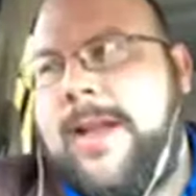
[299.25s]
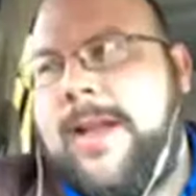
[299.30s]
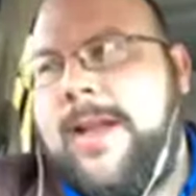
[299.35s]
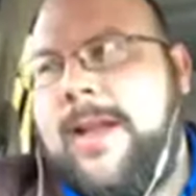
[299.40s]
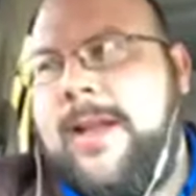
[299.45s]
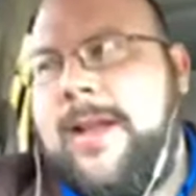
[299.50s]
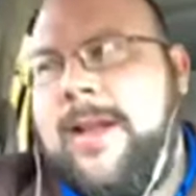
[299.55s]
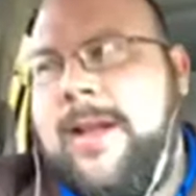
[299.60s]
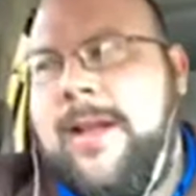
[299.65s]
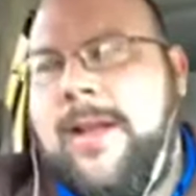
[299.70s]

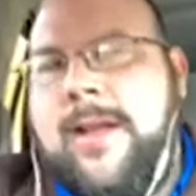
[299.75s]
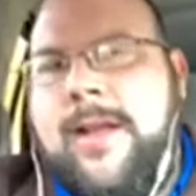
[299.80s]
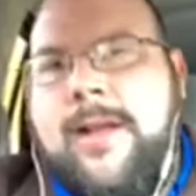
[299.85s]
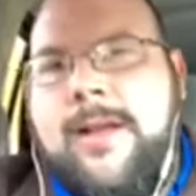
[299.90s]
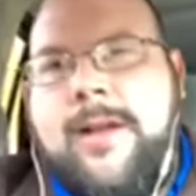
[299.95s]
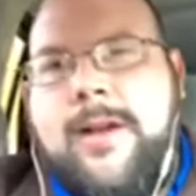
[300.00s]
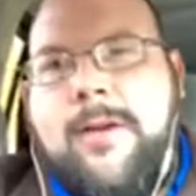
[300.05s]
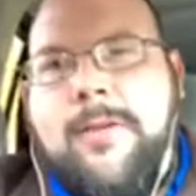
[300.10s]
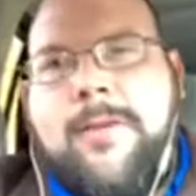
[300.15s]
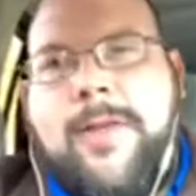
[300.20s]
And
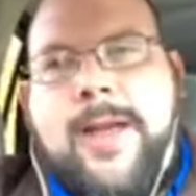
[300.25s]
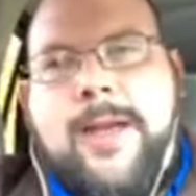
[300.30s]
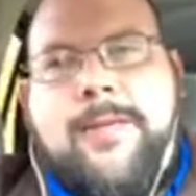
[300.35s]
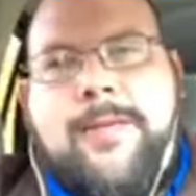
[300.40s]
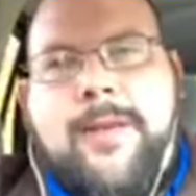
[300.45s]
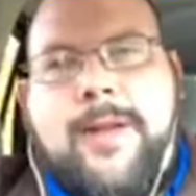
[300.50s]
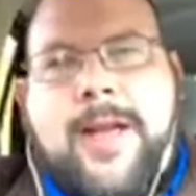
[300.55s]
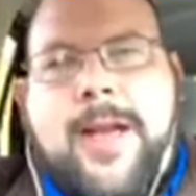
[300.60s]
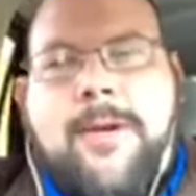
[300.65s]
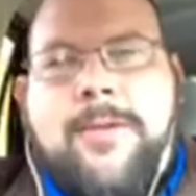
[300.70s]

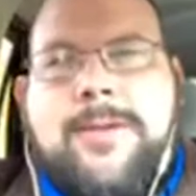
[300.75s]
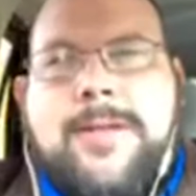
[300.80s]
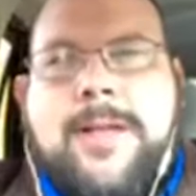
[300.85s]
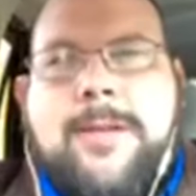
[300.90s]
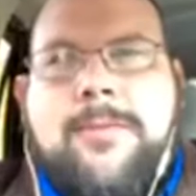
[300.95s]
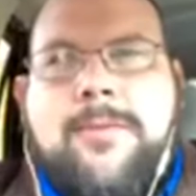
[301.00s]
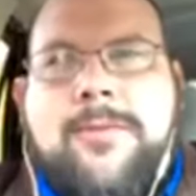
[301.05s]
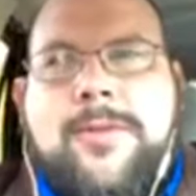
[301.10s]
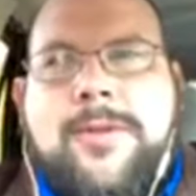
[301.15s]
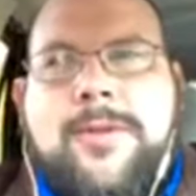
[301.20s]
thankfully I was
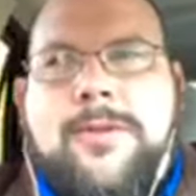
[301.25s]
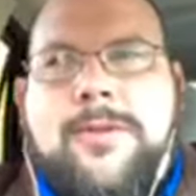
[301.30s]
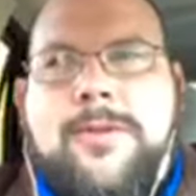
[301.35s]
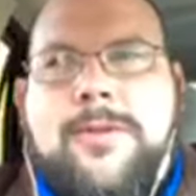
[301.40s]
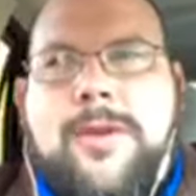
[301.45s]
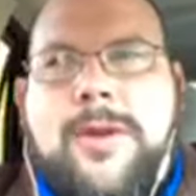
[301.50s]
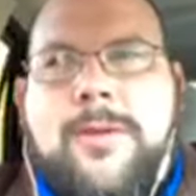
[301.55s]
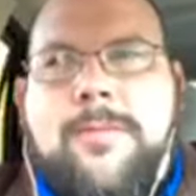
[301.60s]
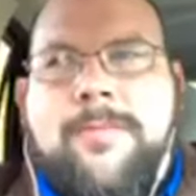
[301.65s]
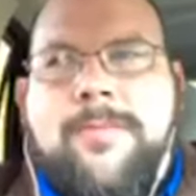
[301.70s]
able
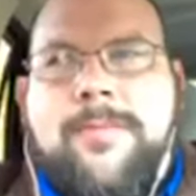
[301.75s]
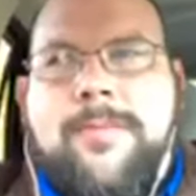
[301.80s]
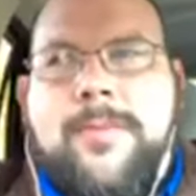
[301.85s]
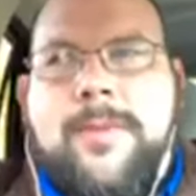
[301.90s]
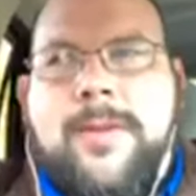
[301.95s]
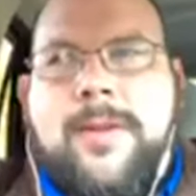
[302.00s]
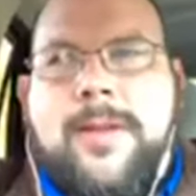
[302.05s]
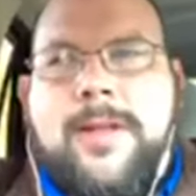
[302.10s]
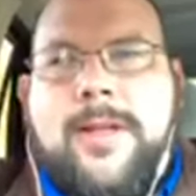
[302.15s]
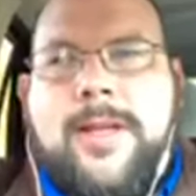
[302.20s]
to
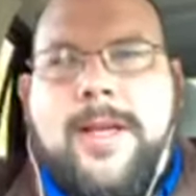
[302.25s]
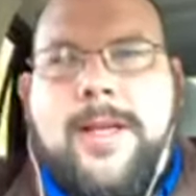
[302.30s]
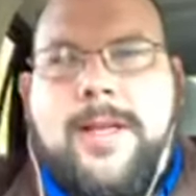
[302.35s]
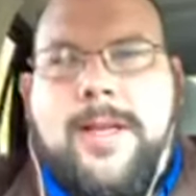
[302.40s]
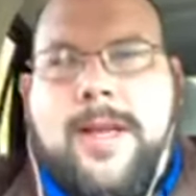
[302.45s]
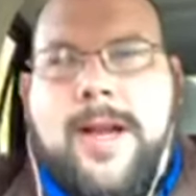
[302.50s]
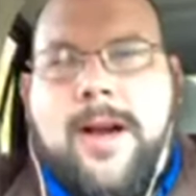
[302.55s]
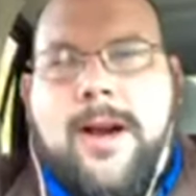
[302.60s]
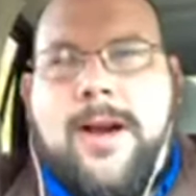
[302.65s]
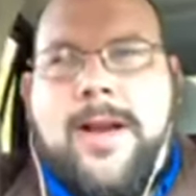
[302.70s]
get the
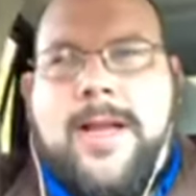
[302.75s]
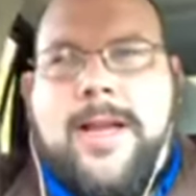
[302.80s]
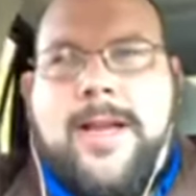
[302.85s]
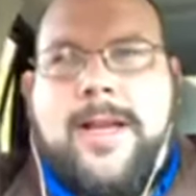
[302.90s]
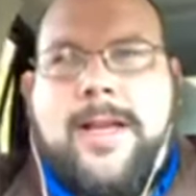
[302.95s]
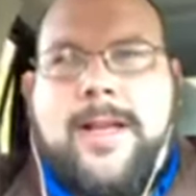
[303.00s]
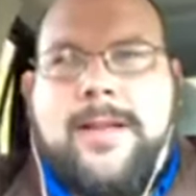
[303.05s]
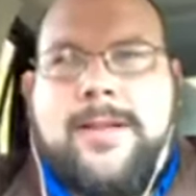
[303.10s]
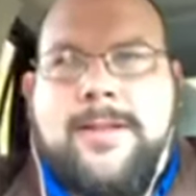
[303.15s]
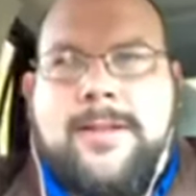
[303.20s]
care I need
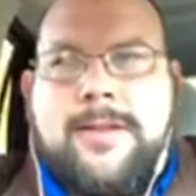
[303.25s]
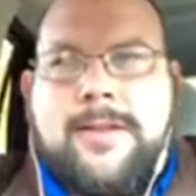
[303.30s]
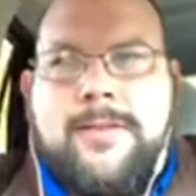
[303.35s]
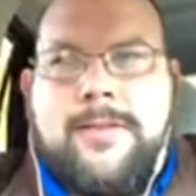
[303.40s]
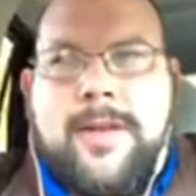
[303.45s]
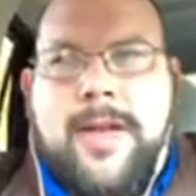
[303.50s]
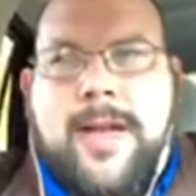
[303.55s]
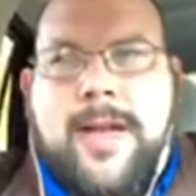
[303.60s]
to do the